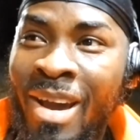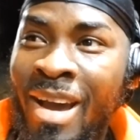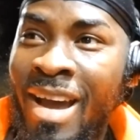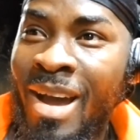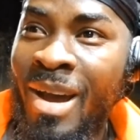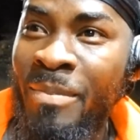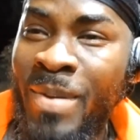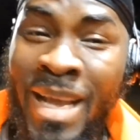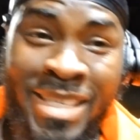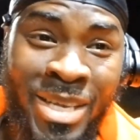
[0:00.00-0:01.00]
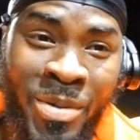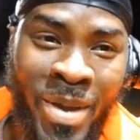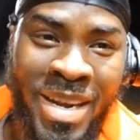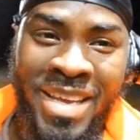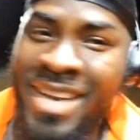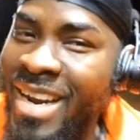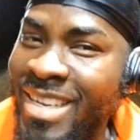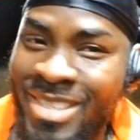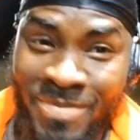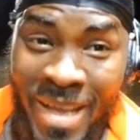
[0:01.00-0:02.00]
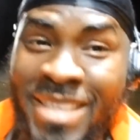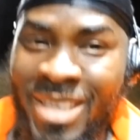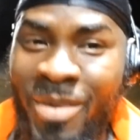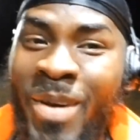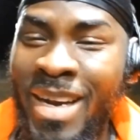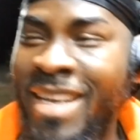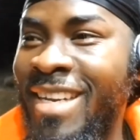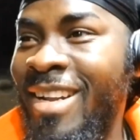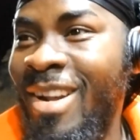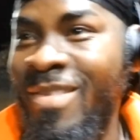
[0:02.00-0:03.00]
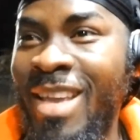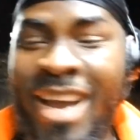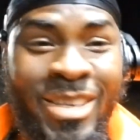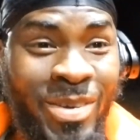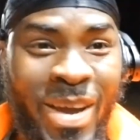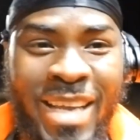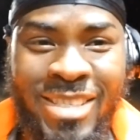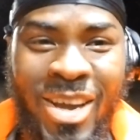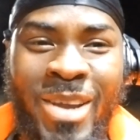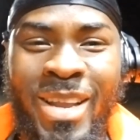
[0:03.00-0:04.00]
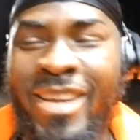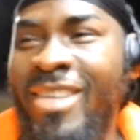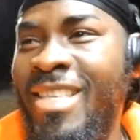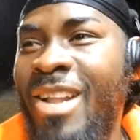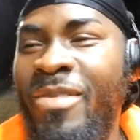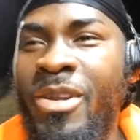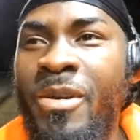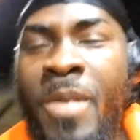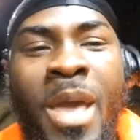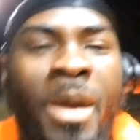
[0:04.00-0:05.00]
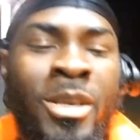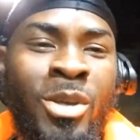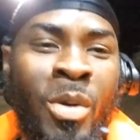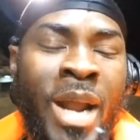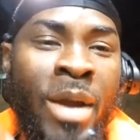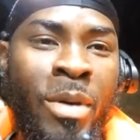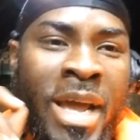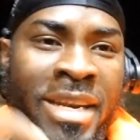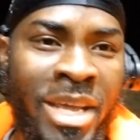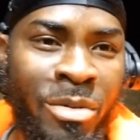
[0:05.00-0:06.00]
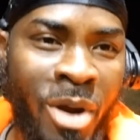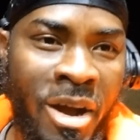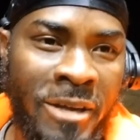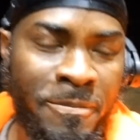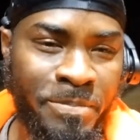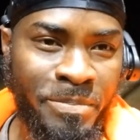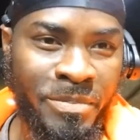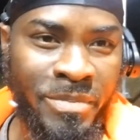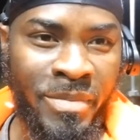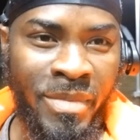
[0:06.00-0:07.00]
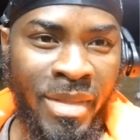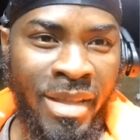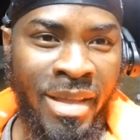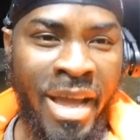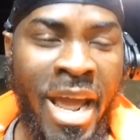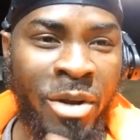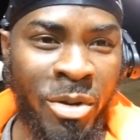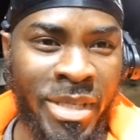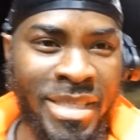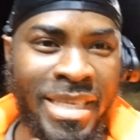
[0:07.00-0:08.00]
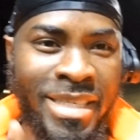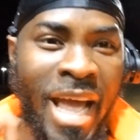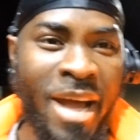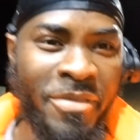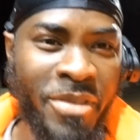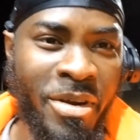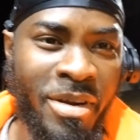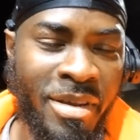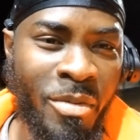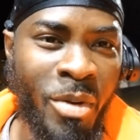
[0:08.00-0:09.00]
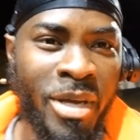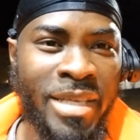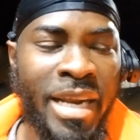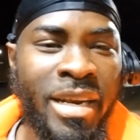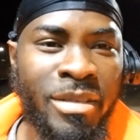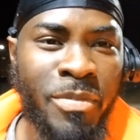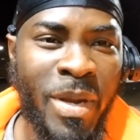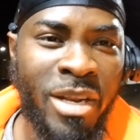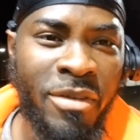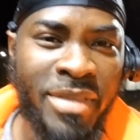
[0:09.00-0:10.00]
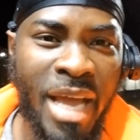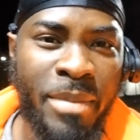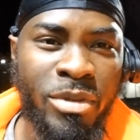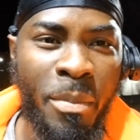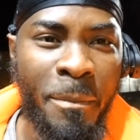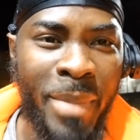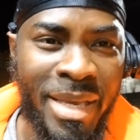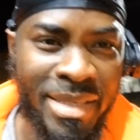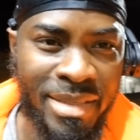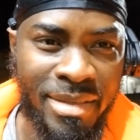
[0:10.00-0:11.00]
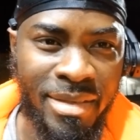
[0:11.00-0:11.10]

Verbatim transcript: uh, plastic welding, and it's plastic welding. You know what I mean? Because you guys saw it yourself, you know? So what I, what I did wrong, and I noticed this after, was I didn't spend enough time to mix